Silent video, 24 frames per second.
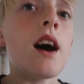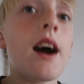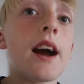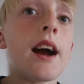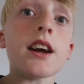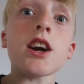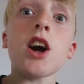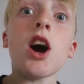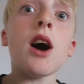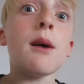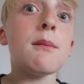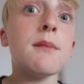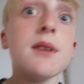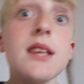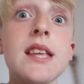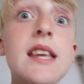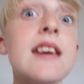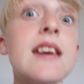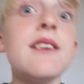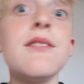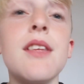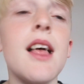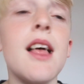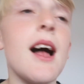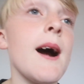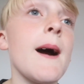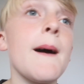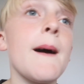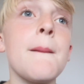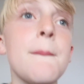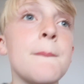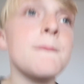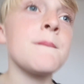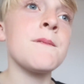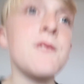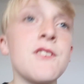I can't believe that.
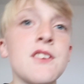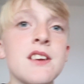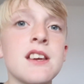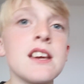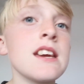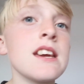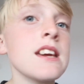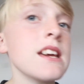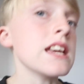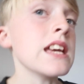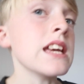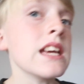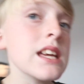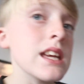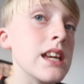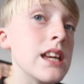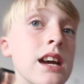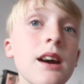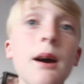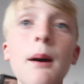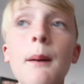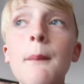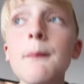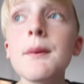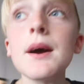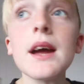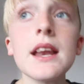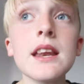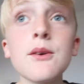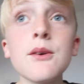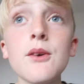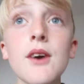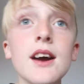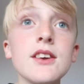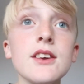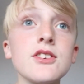
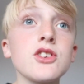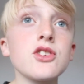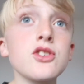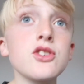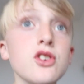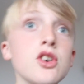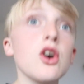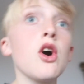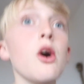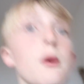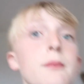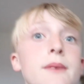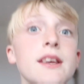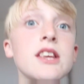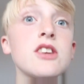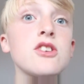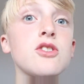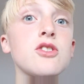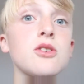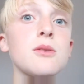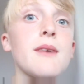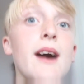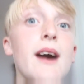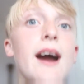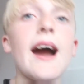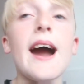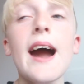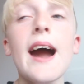Pennywise is coming to my